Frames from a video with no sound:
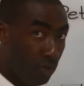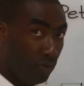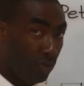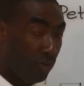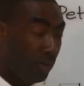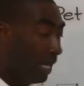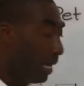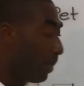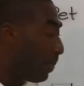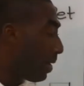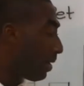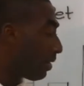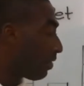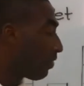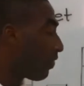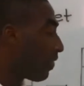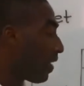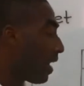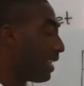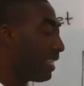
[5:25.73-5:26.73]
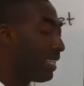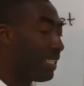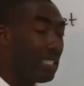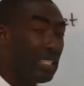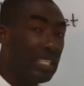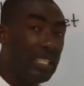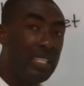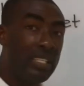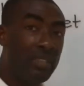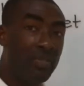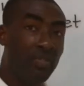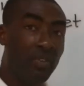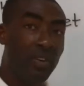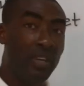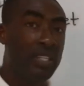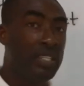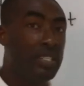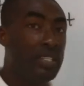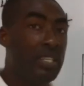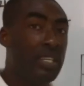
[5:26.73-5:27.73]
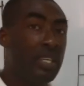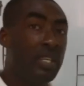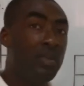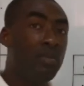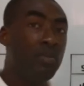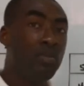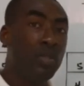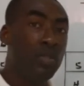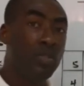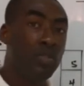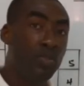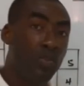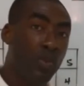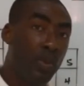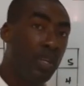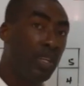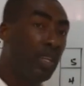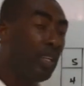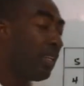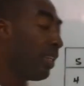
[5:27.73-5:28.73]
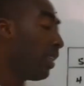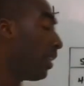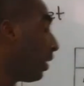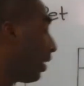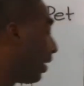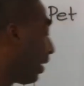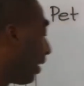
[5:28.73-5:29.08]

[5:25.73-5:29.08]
own about finding the difference between